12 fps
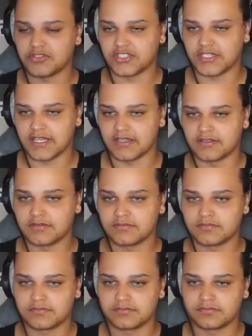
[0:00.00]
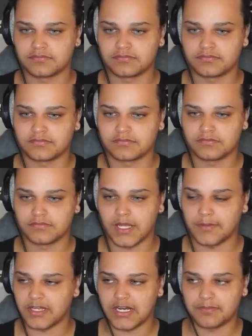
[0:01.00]
punch again,
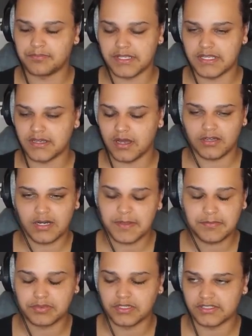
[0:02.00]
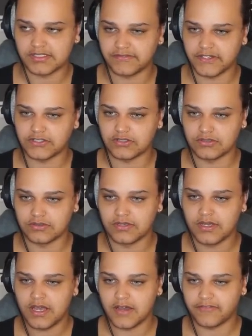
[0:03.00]
I'm gonna be plus if I do
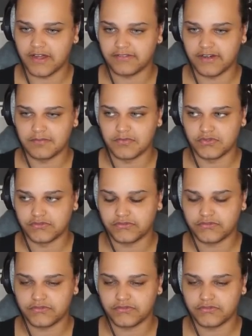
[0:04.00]
a 5 frame move.